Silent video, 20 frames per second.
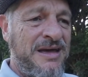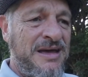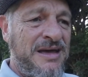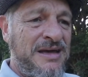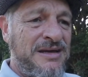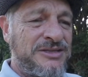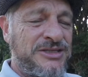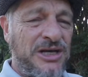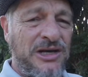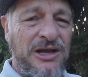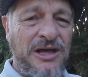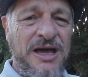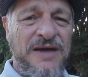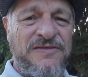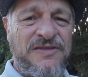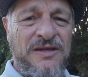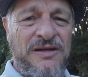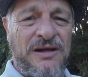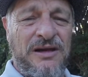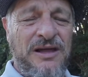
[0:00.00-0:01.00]
So
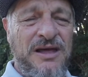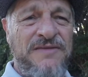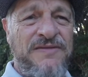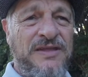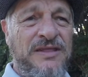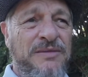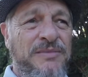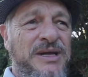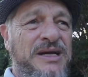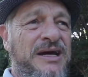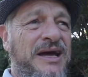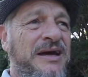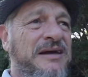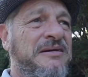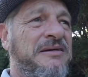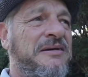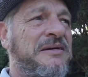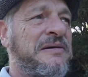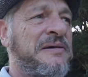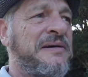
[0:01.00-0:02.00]
leaving them in a
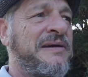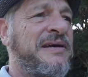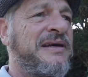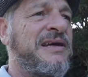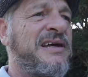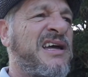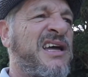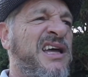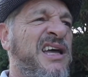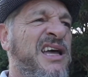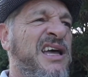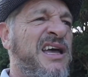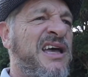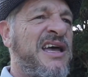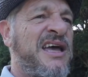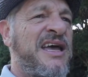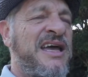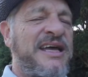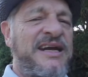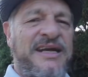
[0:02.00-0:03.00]

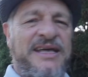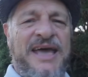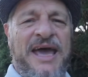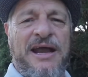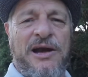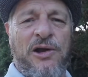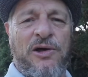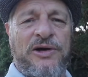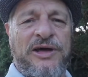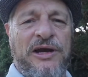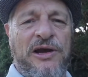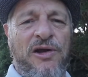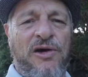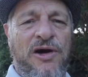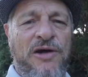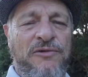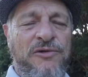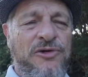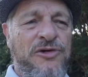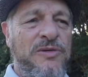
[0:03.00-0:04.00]
catalogue in
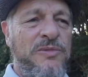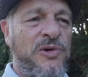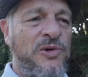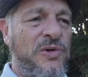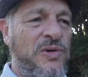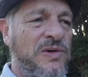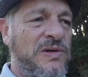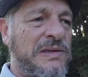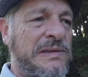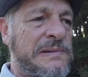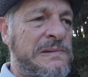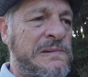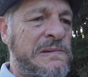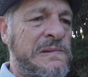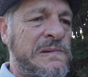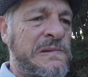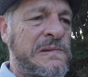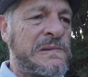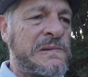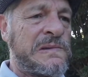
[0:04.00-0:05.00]
Lightroom, or
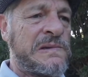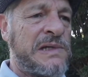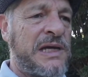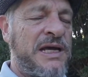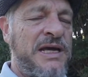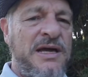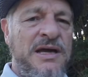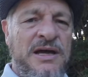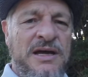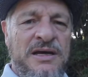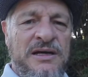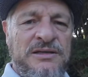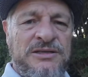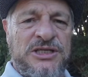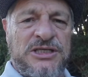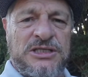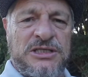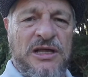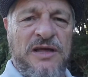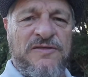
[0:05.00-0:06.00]

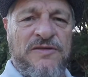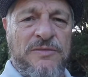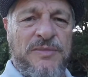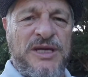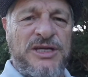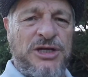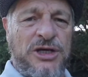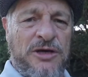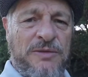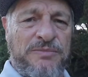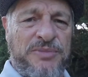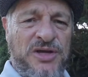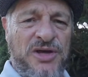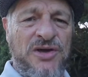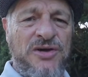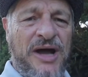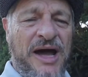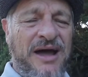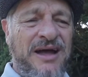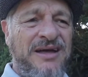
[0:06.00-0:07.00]
just leave them in your
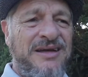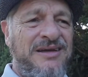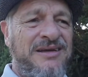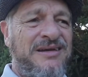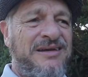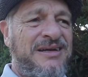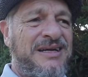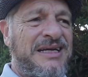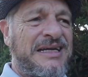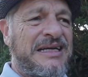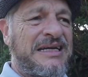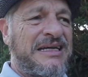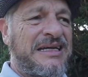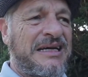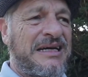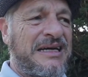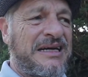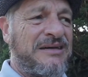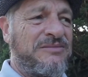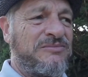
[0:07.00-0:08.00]
computer,
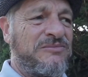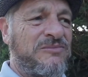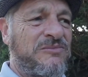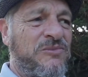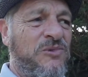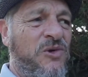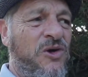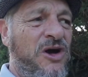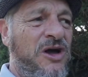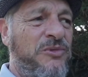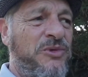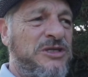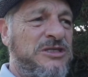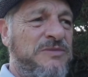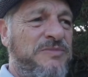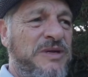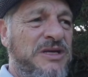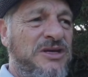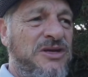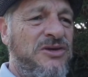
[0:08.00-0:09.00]
why would you
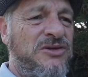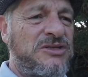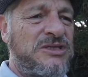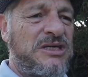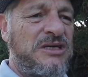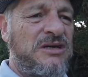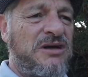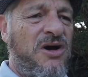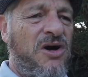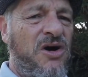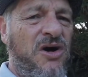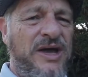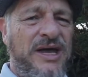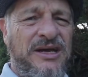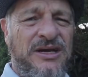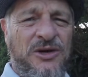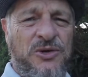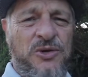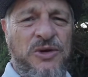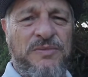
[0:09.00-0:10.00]
be using
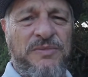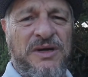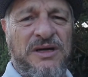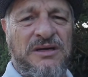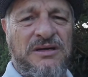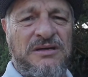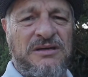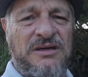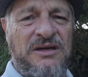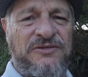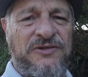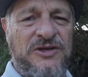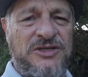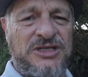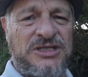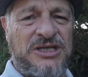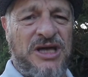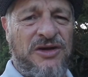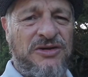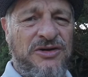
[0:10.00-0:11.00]
high-end equipment if you're
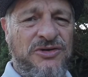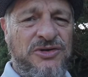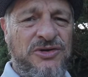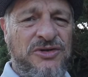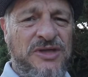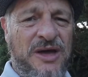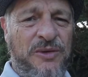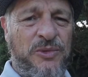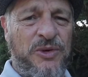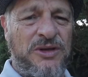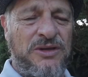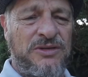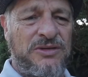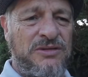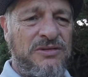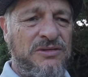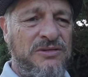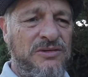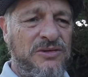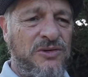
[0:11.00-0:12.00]
just going to do that
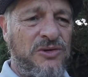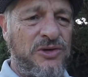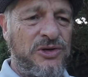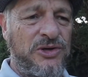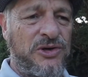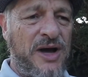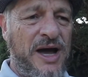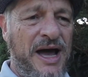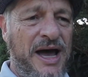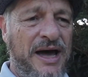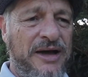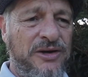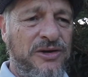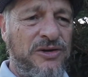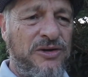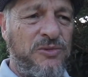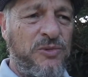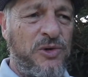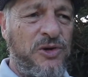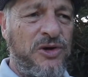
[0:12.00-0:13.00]
with all your
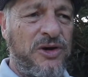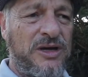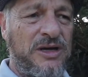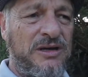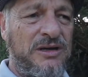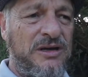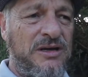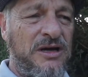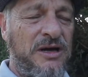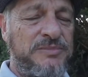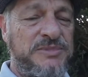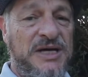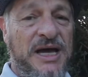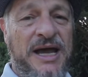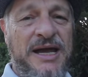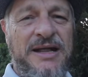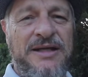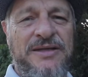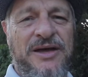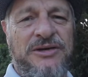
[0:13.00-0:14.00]
hard-earned work
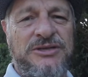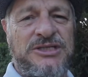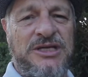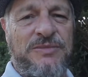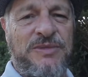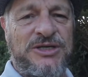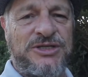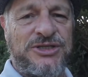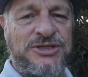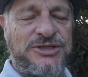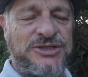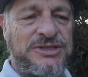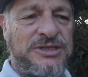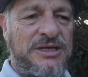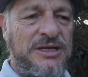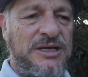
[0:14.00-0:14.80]
obtaining those images?